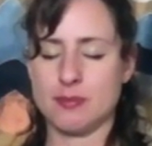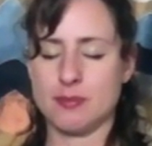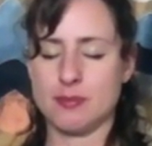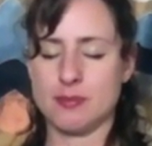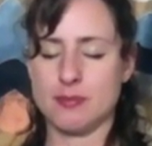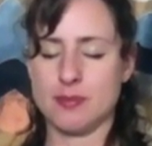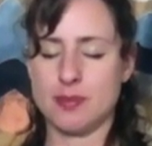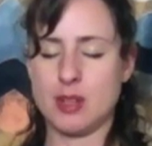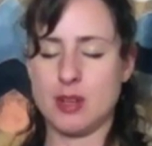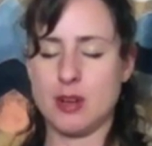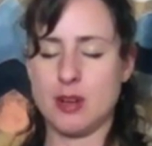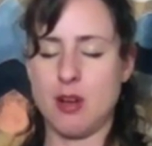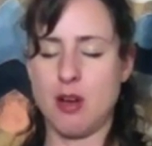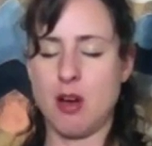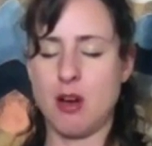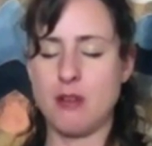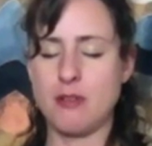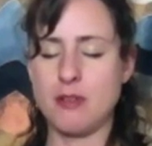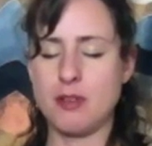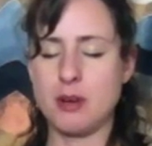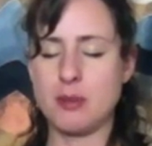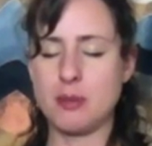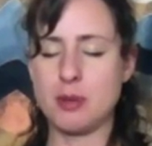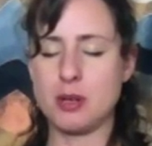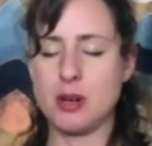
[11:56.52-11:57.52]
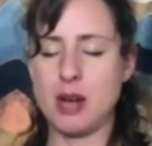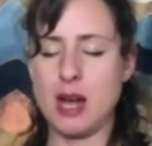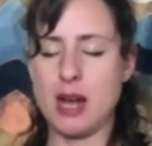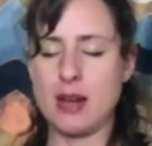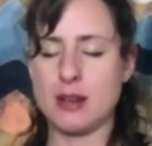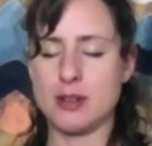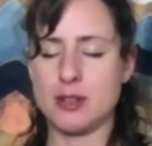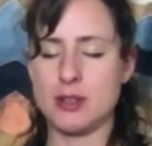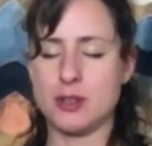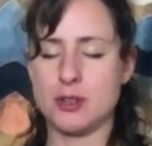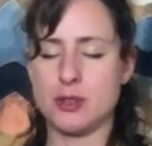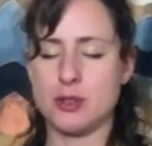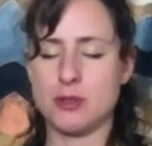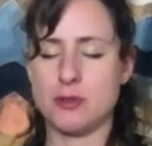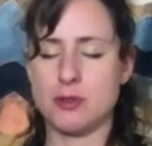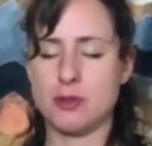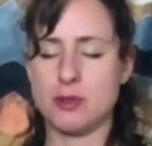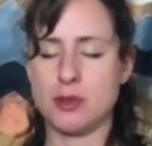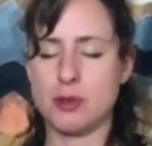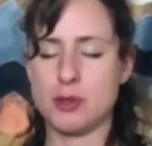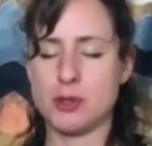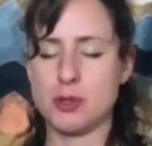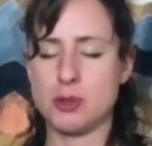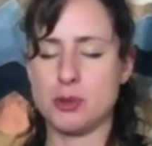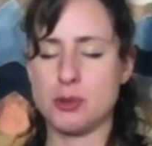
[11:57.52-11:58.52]
And offer up gratitude for
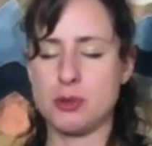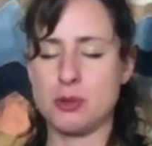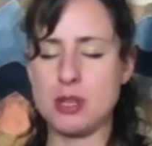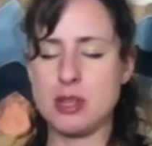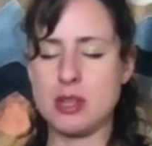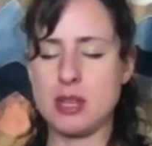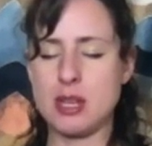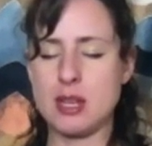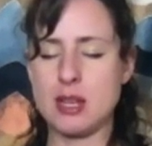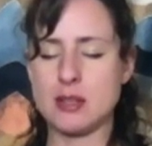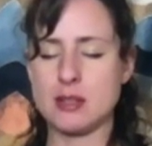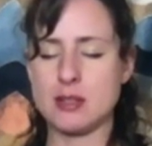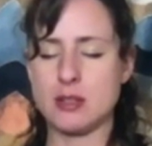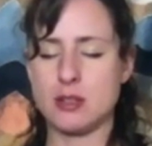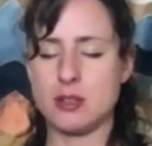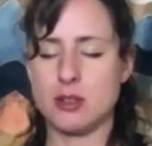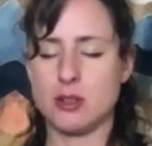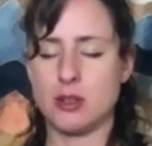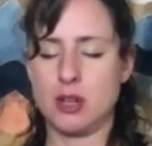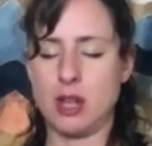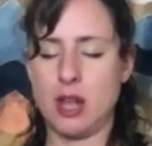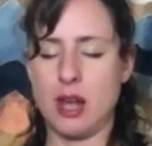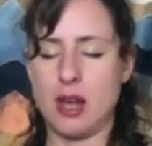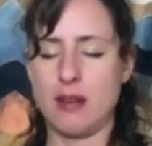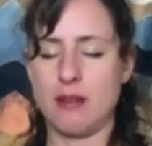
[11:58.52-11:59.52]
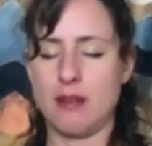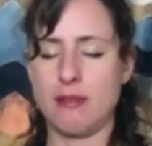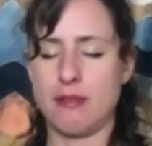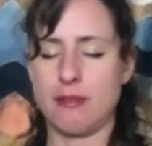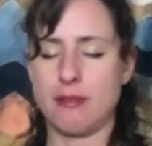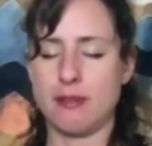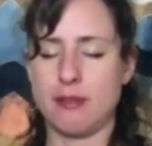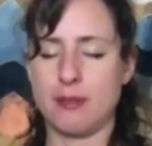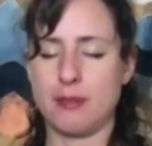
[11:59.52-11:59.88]
those 3 things in your life.